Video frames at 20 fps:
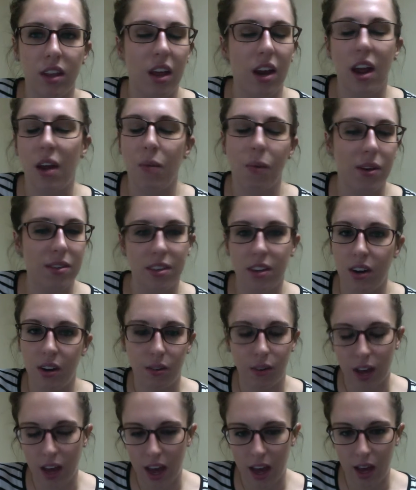it wasn't
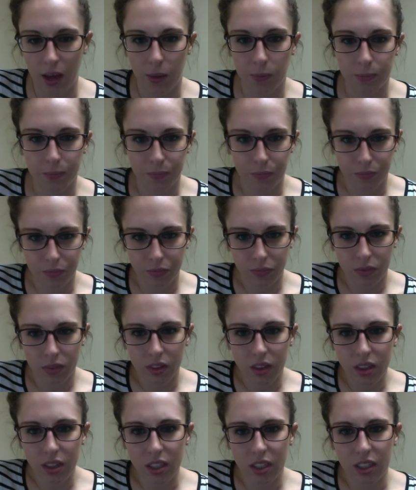okay.
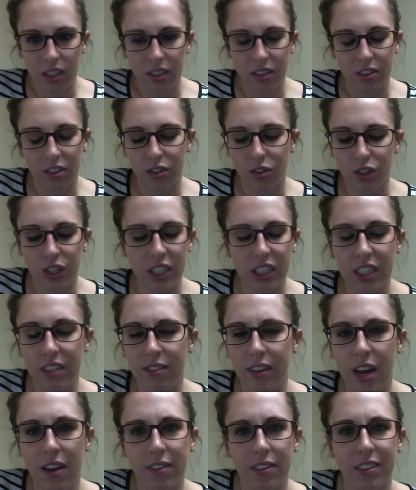And so she didn't
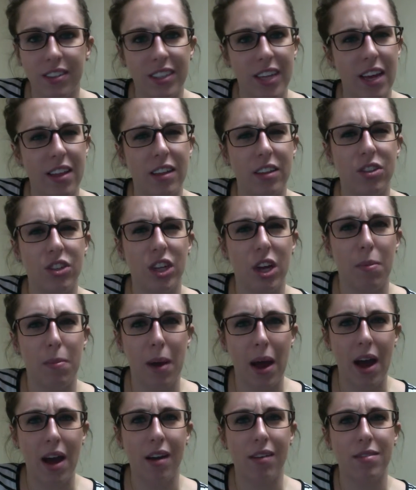even have to say that she had
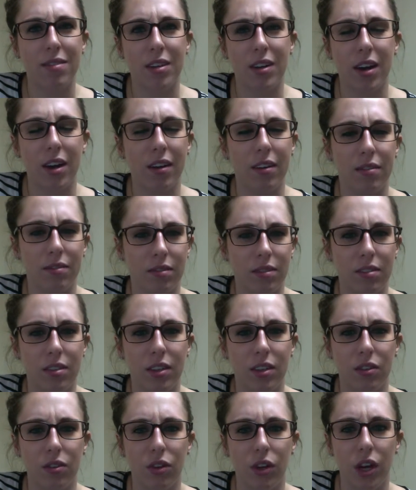passed, and I
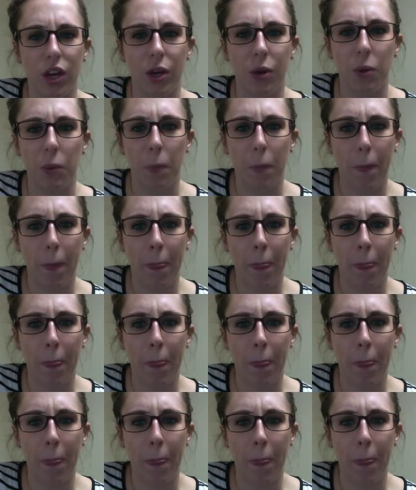still knew.